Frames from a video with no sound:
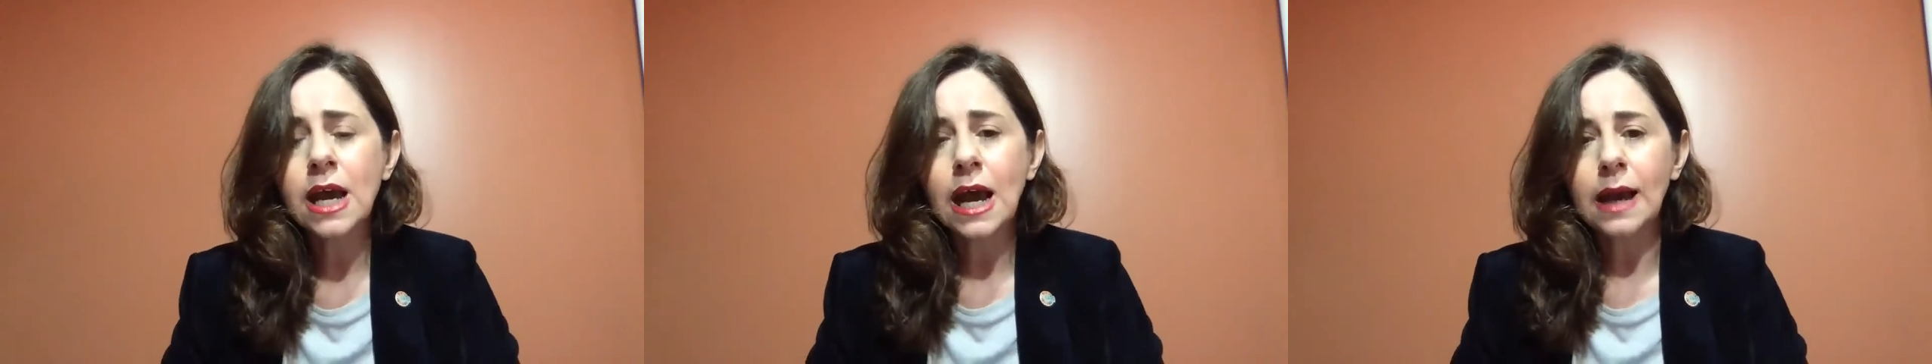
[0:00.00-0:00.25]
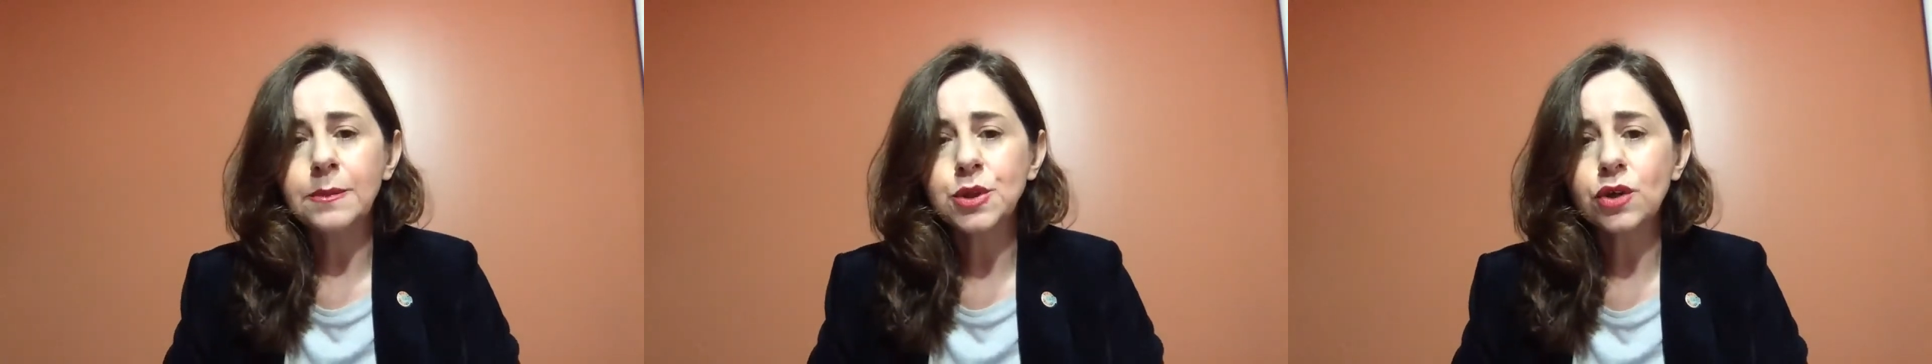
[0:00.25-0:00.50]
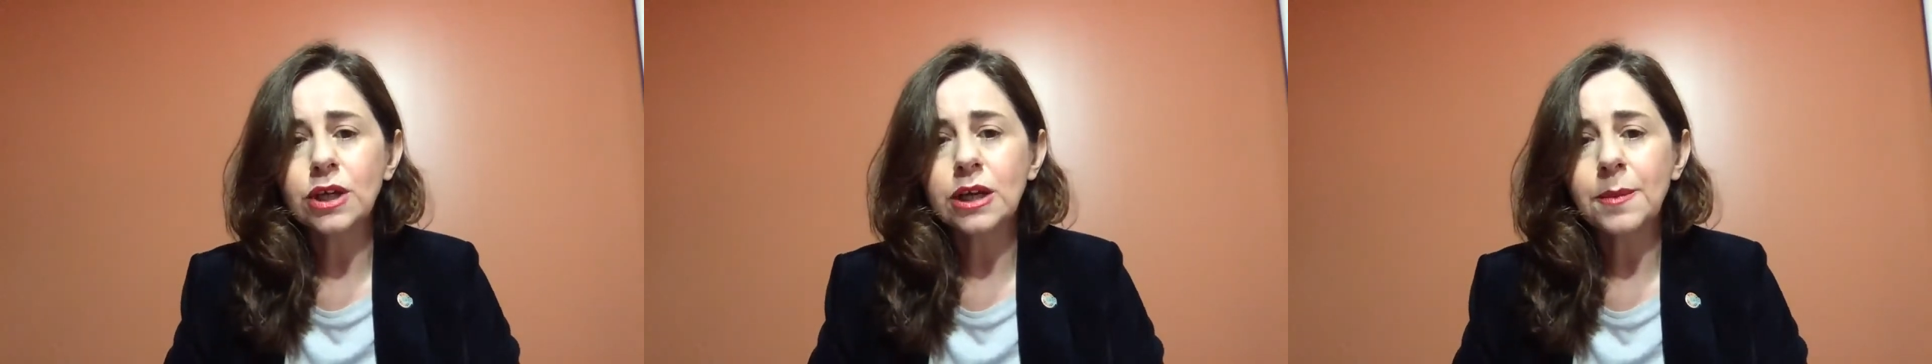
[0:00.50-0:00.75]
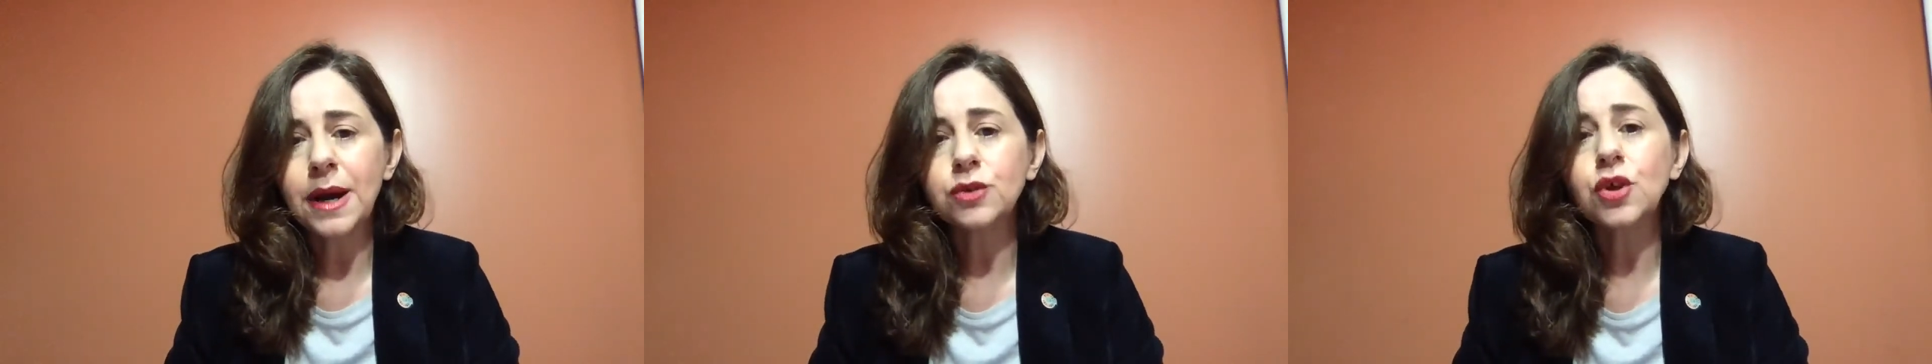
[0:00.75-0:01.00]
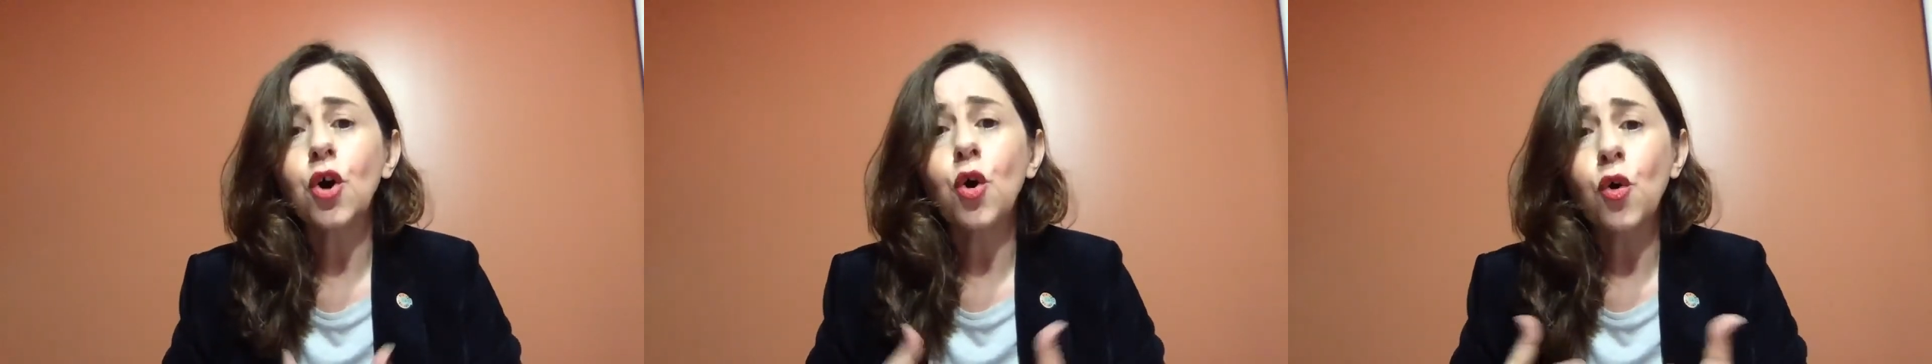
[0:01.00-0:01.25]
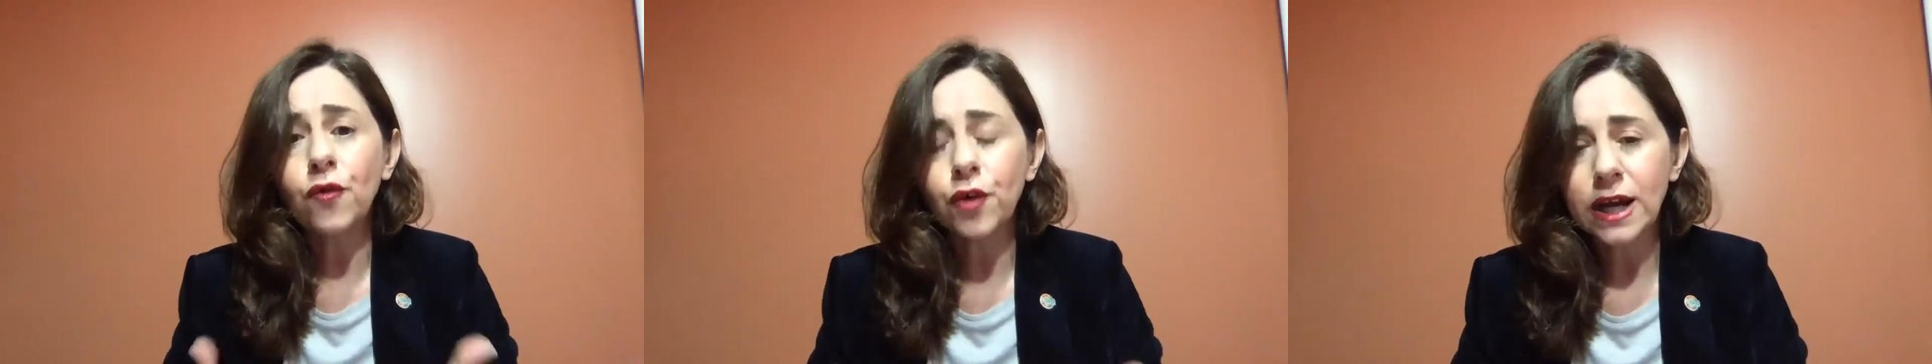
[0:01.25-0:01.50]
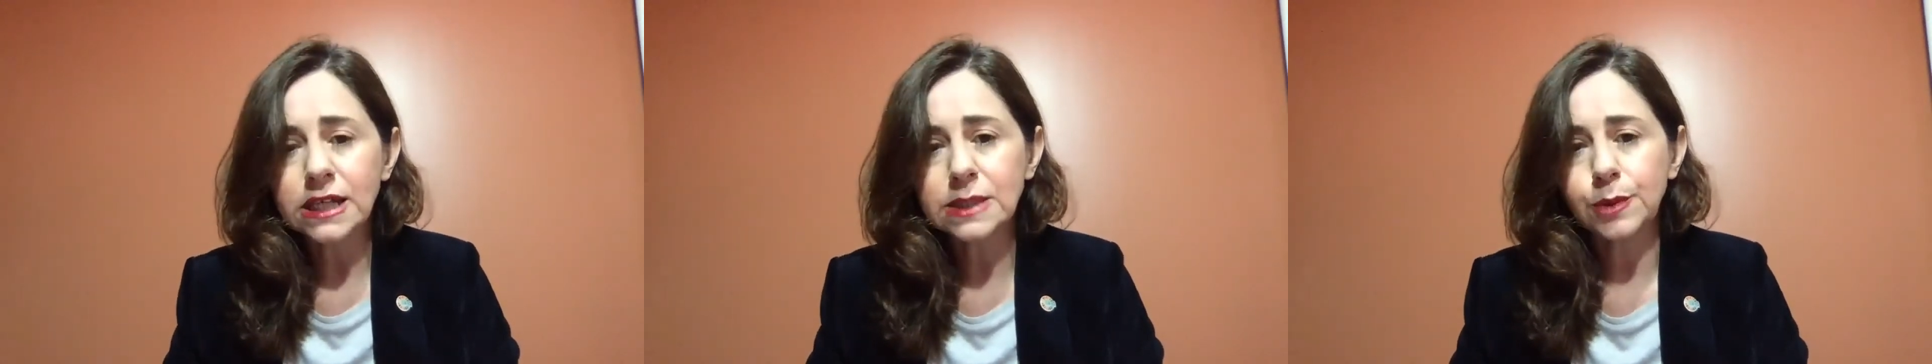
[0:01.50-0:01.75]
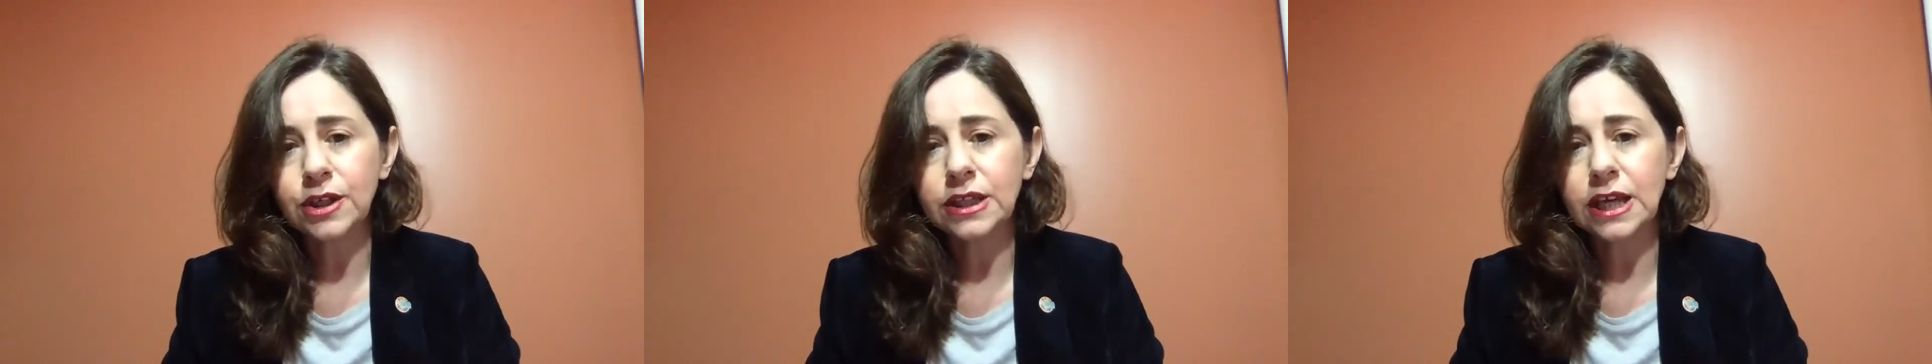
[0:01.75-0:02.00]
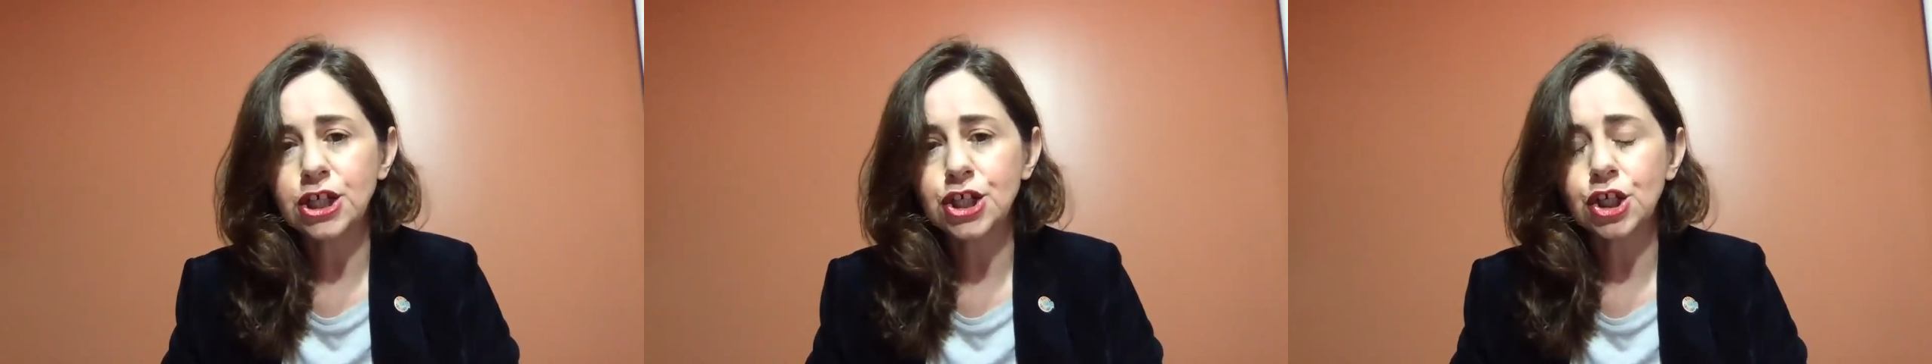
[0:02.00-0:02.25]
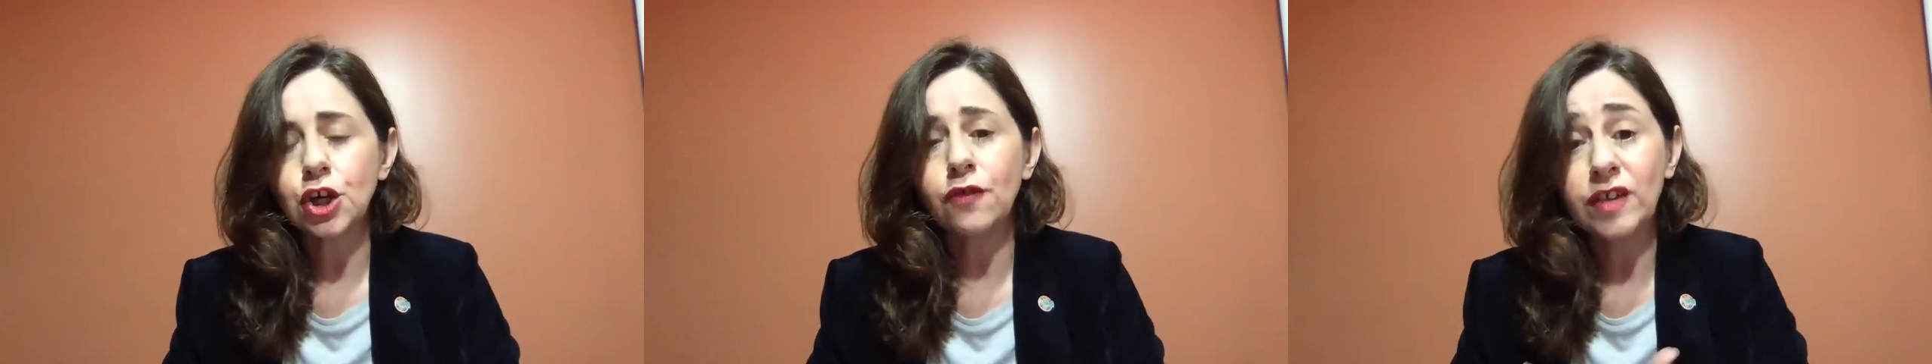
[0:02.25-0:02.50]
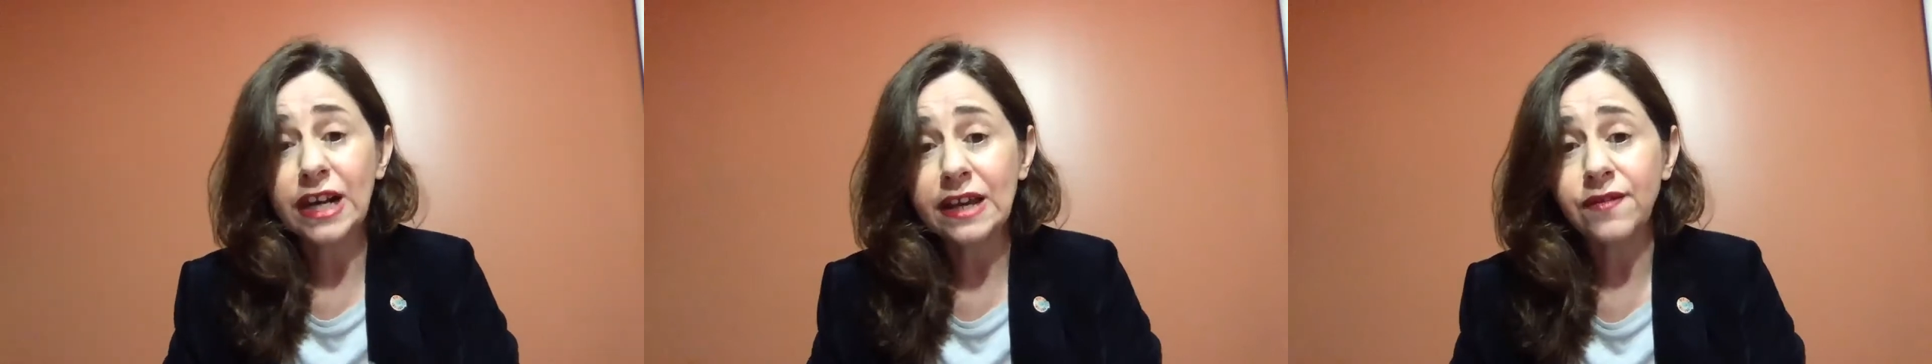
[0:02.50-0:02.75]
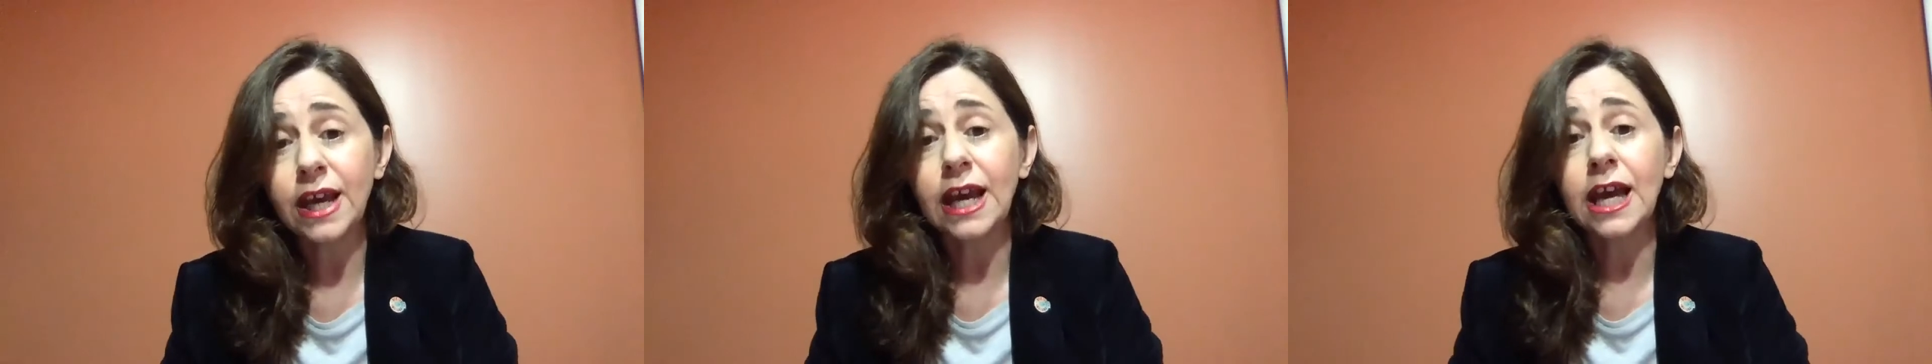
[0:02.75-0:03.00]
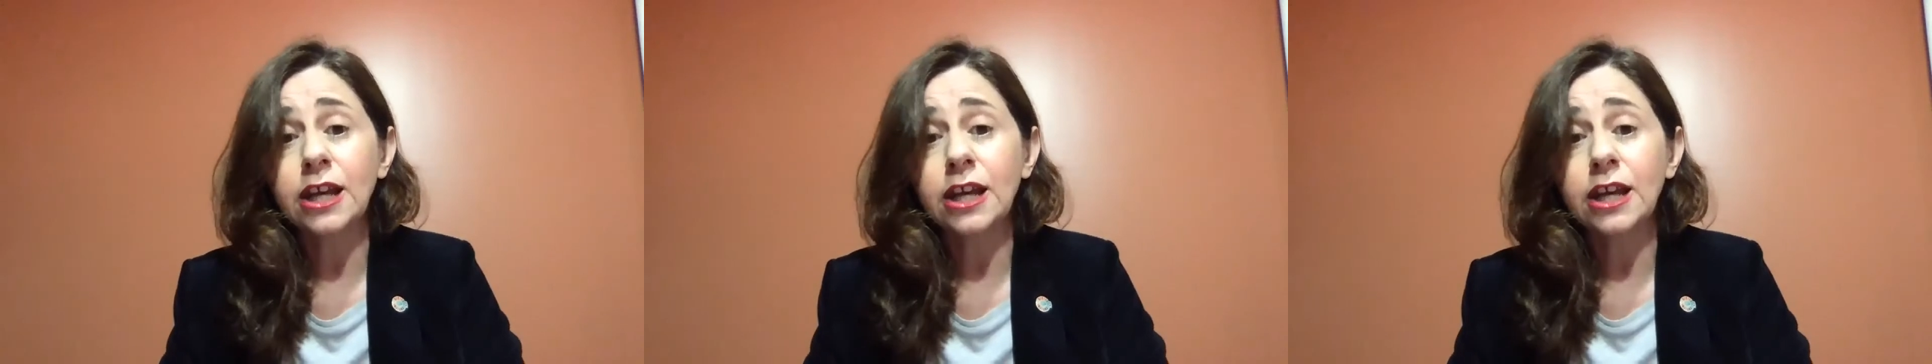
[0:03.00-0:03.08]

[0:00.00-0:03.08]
I'm talking about overexploitation of living